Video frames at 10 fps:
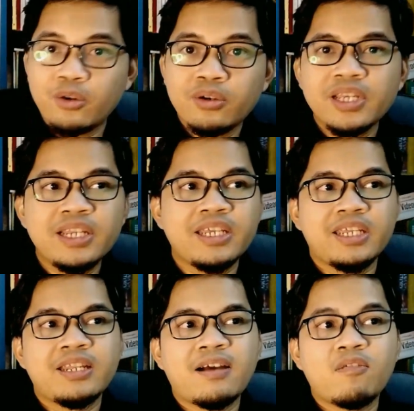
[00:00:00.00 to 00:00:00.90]

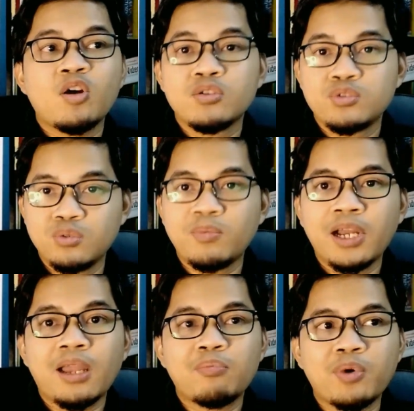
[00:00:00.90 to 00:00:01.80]
ironically enough,
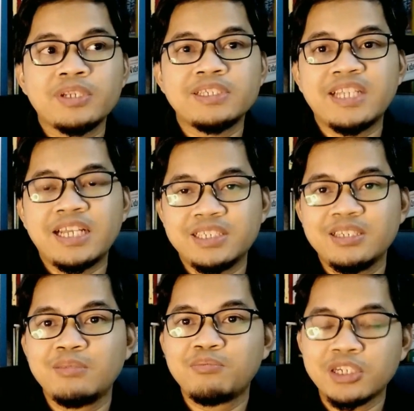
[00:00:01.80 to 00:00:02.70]
Subang Airport is
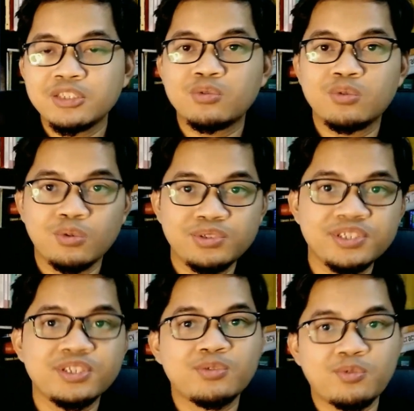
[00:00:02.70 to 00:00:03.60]
actually much
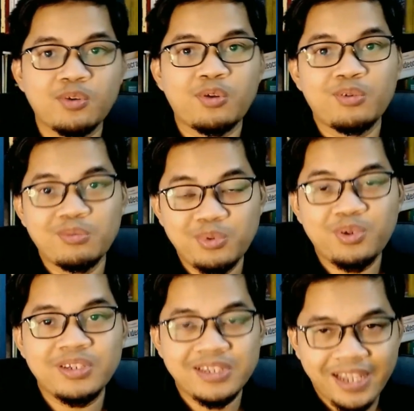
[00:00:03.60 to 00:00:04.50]
closer to Kuala
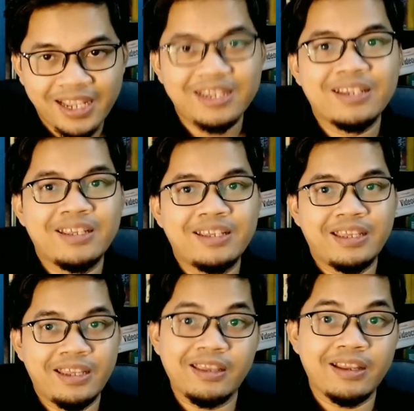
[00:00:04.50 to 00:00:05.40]
Lumpur than
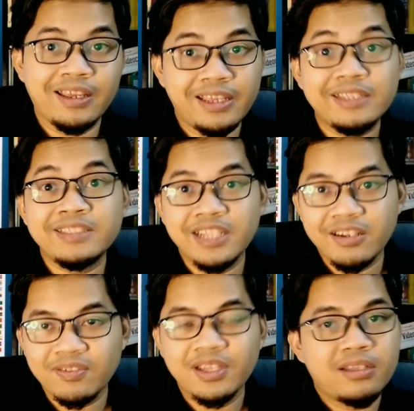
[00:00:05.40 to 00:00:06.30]
KLIA
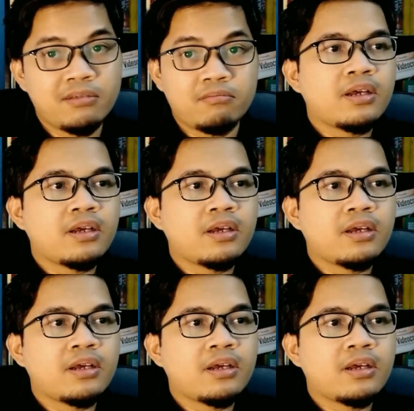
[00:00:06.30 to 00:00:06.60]
itself.